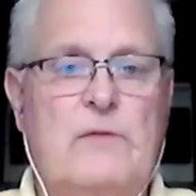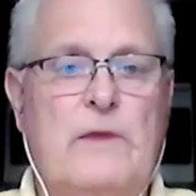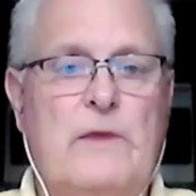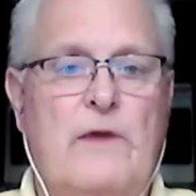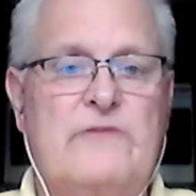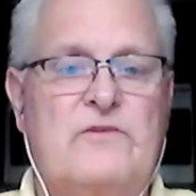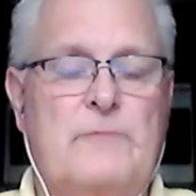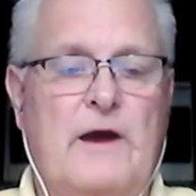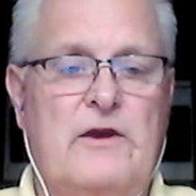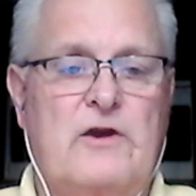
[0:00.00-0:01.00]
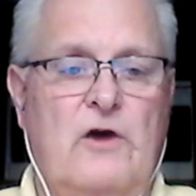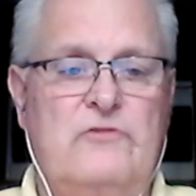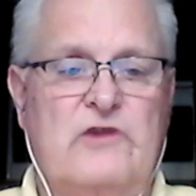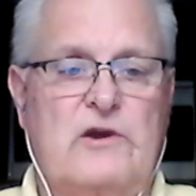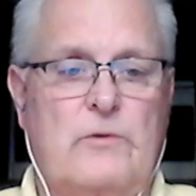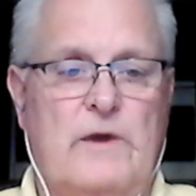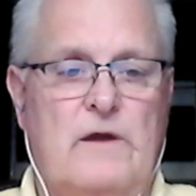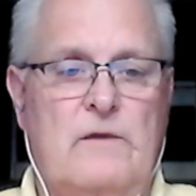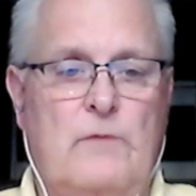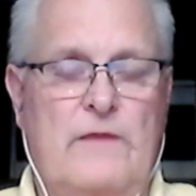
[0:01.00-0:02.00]
any regrets about your coaching
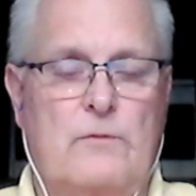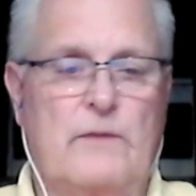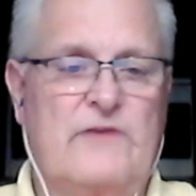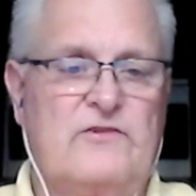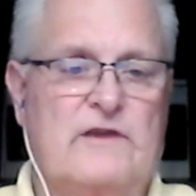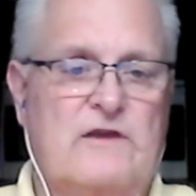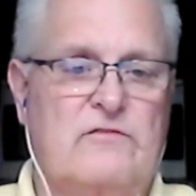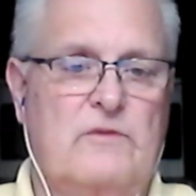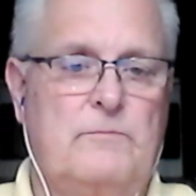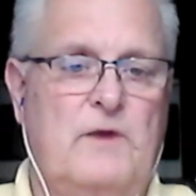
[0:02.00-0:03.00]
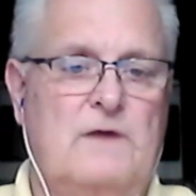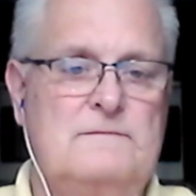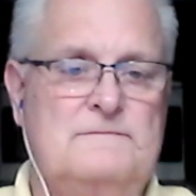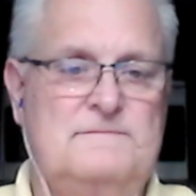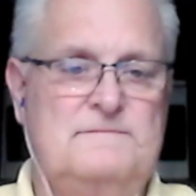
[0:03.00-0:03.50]
career, whether wrestling or football?